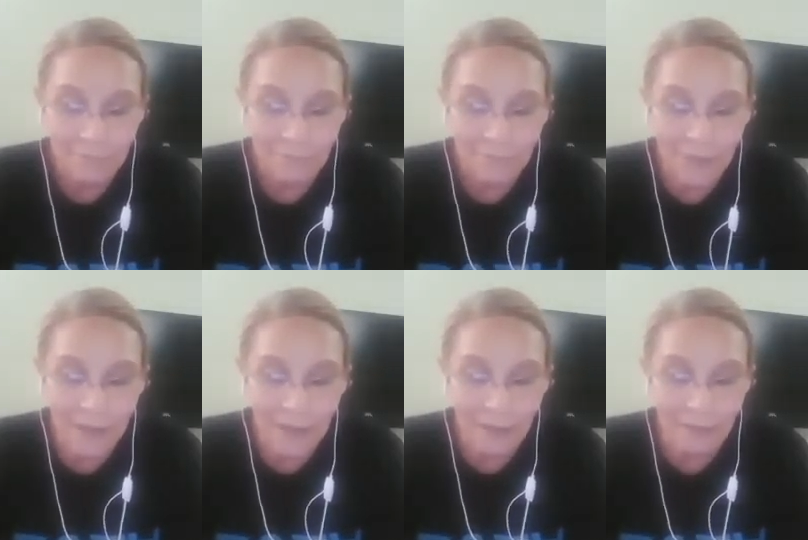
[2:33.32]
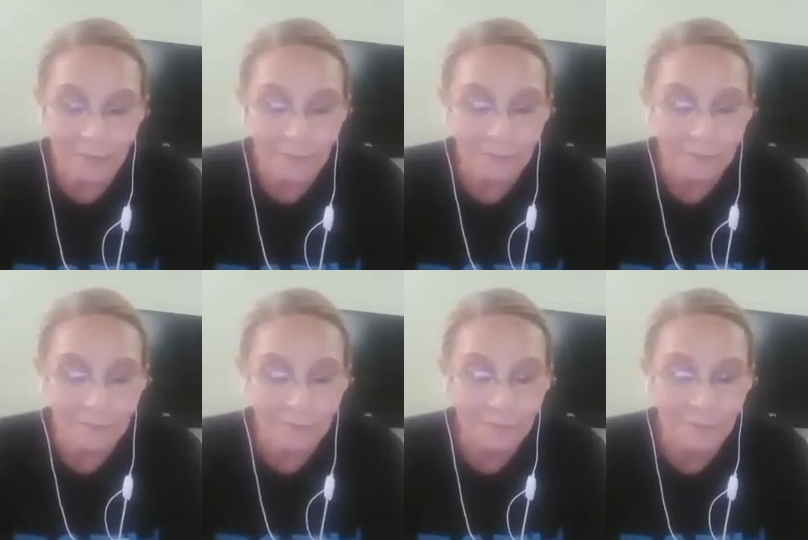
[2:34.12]
Then
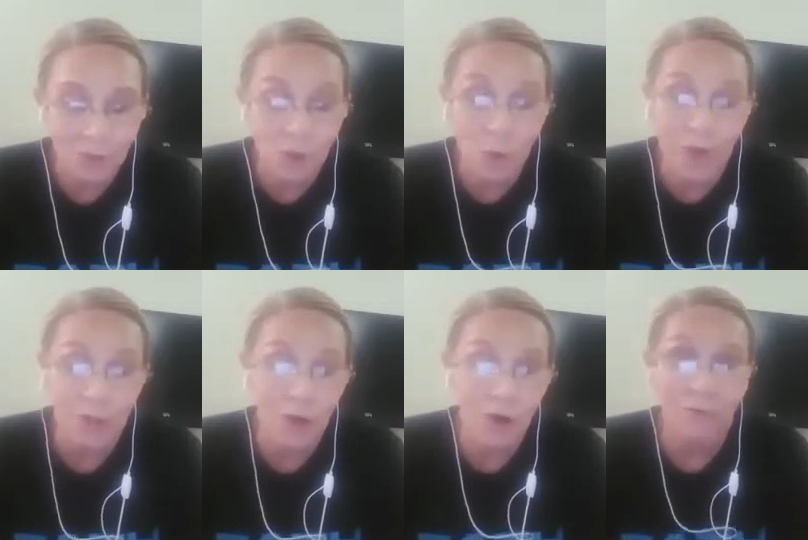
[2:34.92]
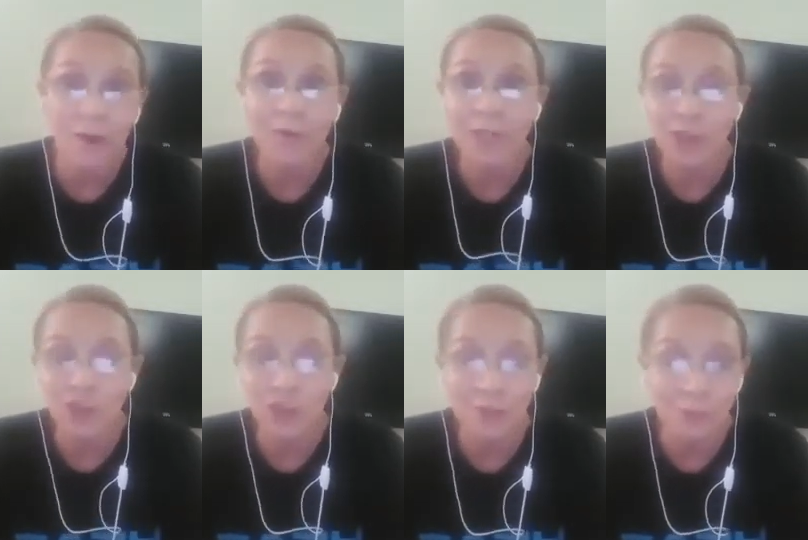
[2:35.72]
Soy Dog
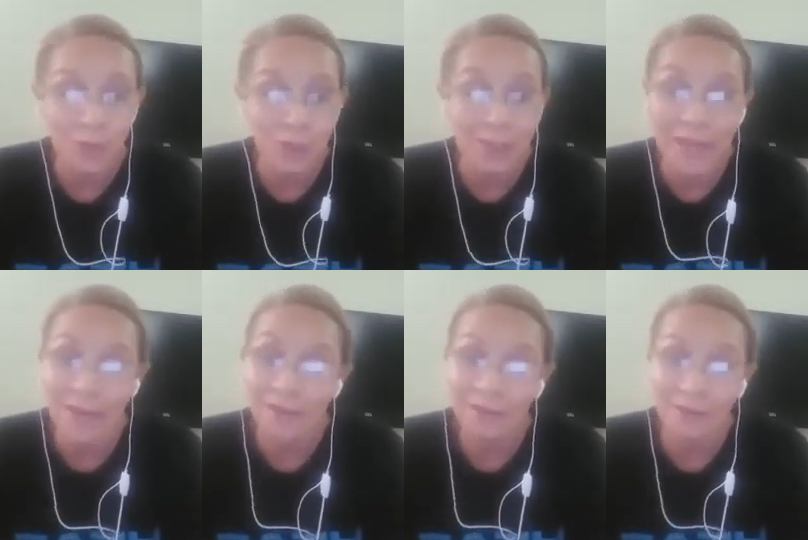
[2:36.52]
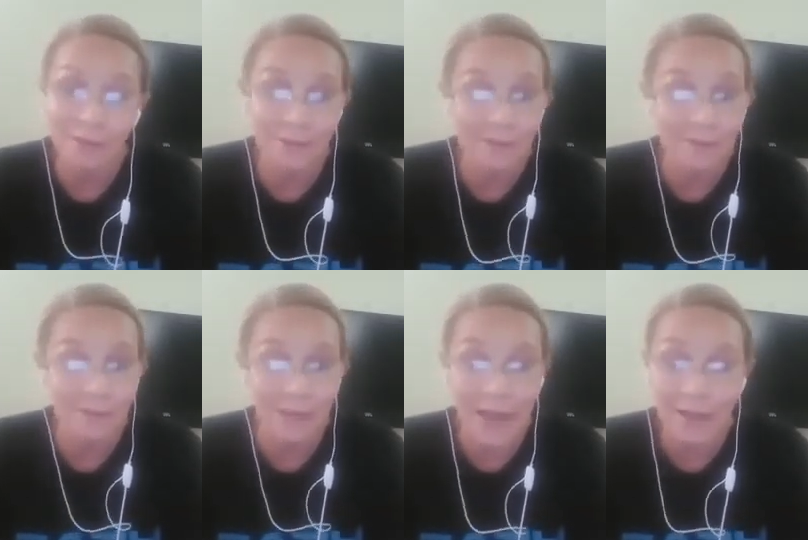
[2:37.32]
Foundation, which again is
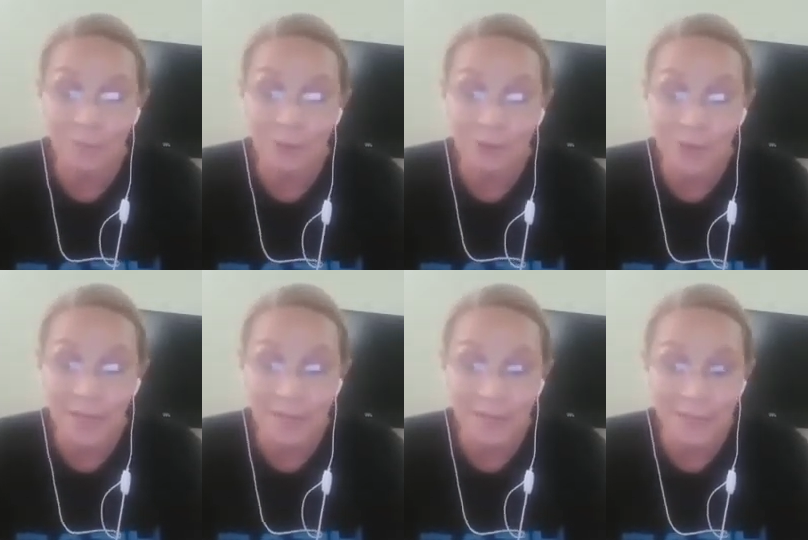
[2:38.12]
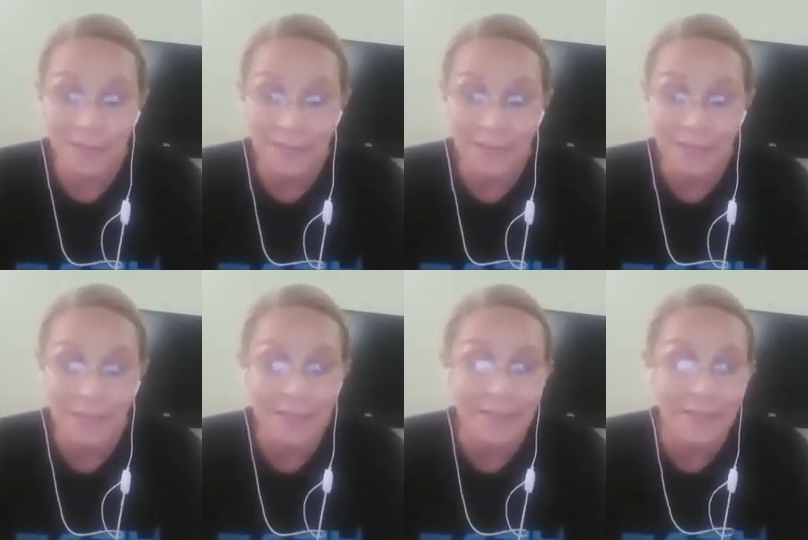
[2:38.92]
animal related.
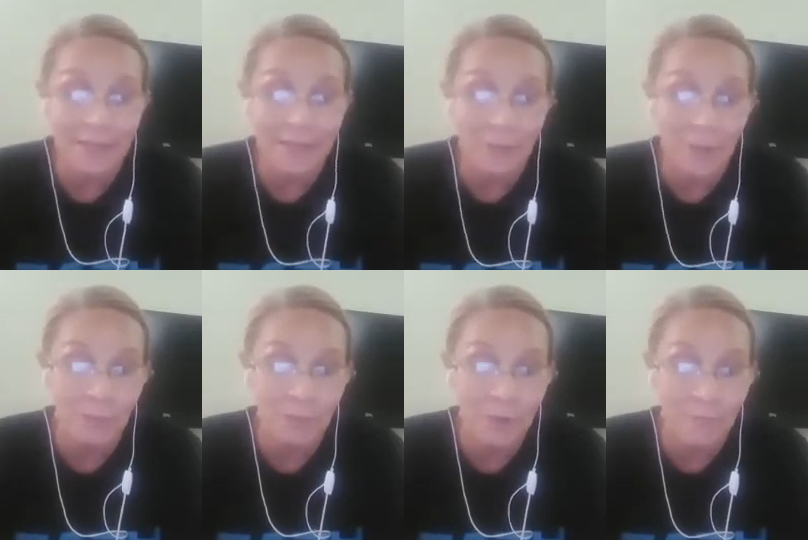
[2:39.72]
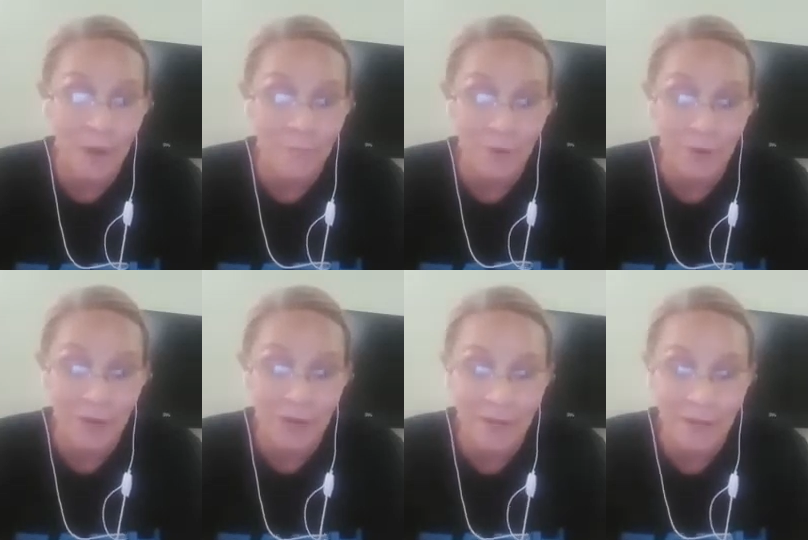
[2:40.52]
Then there's someone put a
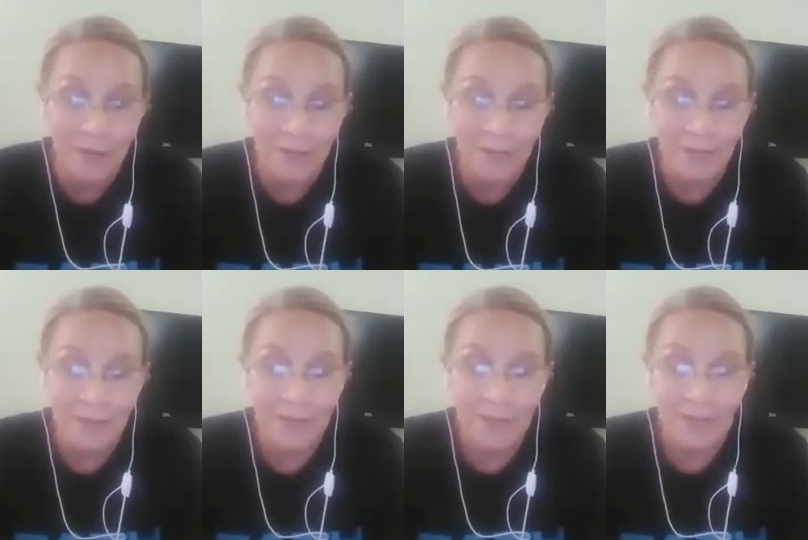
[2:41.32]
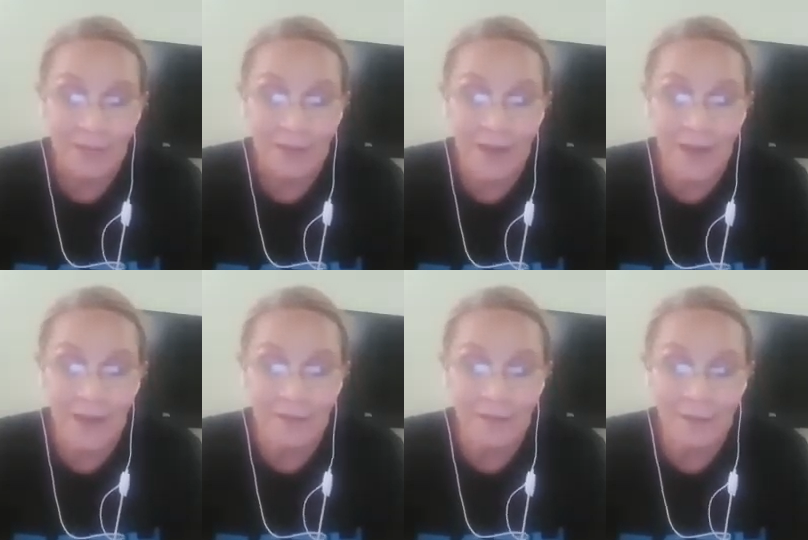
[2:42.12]
memory,
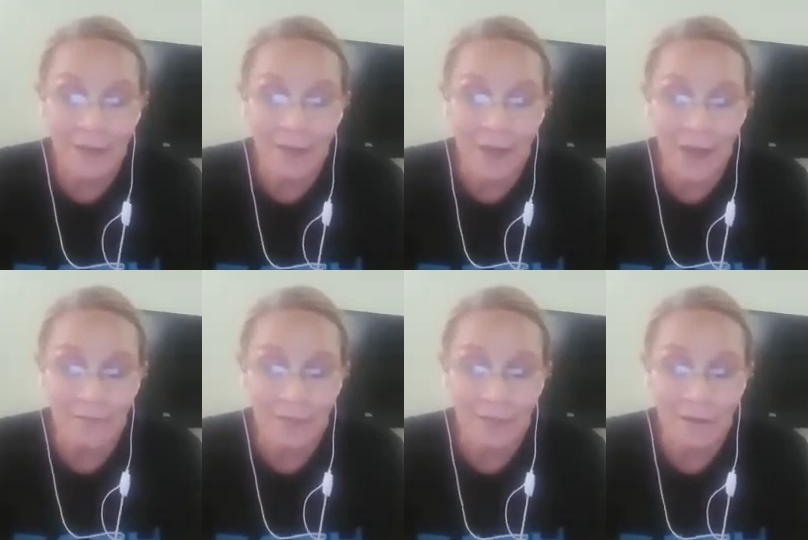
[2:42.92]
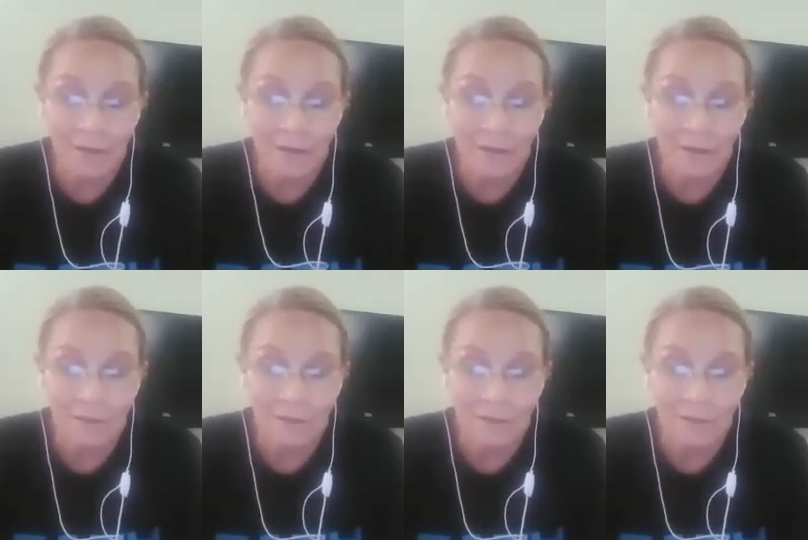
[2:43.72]
and there's another avatar.